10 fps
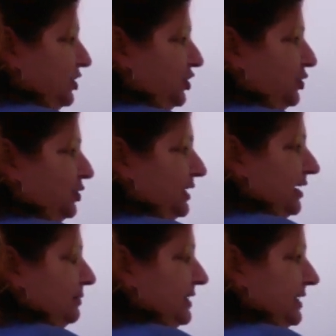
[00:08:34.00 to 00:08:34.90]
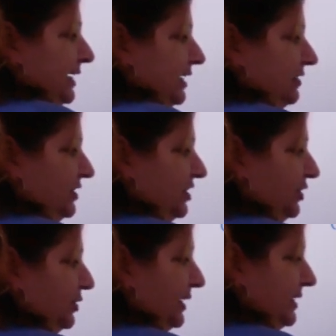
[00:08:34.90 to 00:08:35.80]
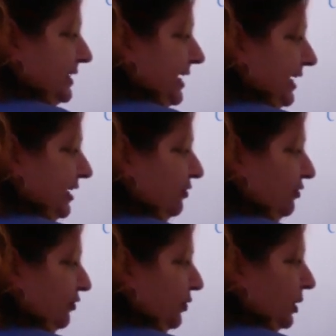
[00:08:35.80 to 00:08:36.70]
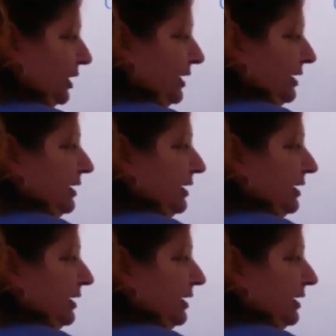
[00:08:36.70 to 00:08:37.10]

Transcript: 2 times negative 2 is negative 4.